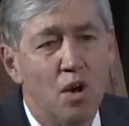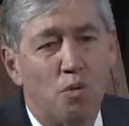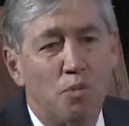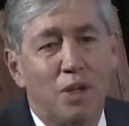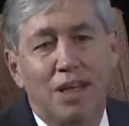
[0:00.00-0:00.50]

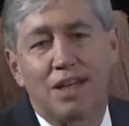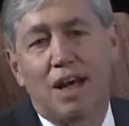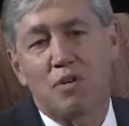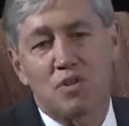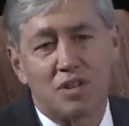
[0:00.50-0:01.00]
When we get
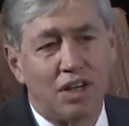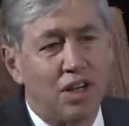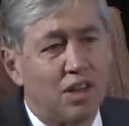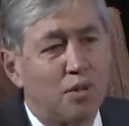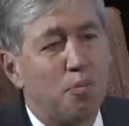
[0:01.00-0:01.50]

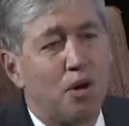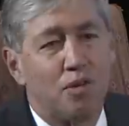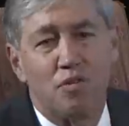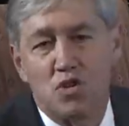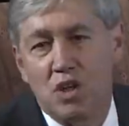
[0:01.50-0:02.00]
outside the part
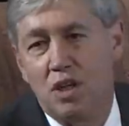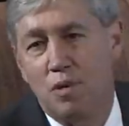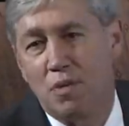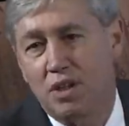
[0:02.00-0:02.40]
of the genome